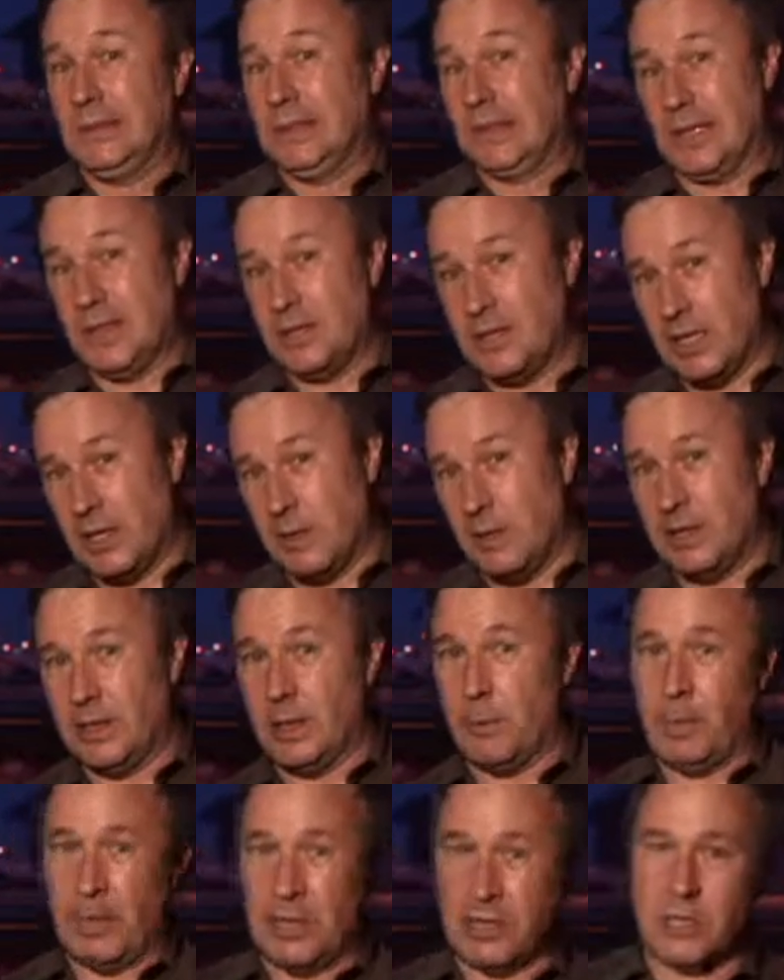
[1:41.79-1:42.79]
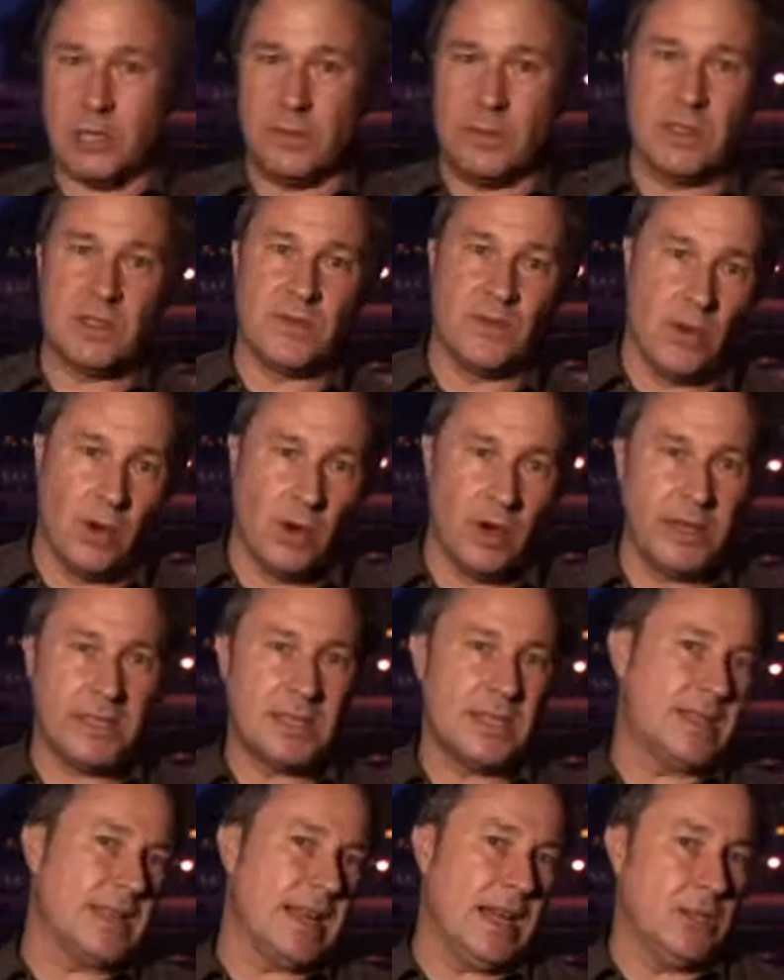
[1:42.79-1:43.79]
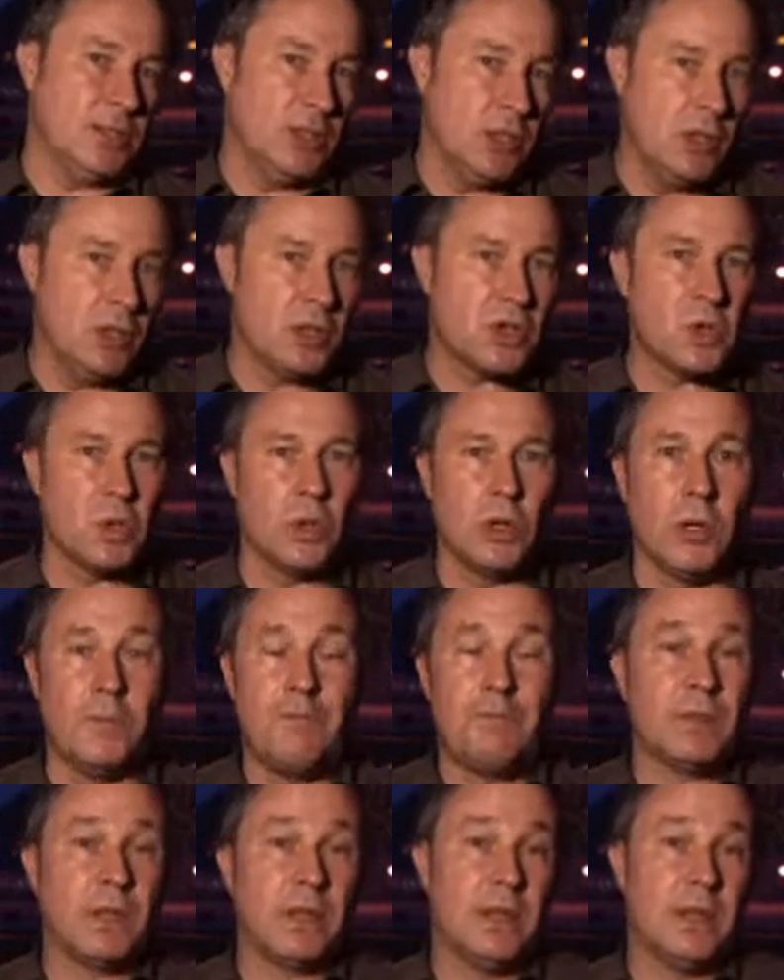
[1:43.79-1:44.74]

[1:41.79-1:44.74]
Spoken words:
considering the pitch of his voice is unusual.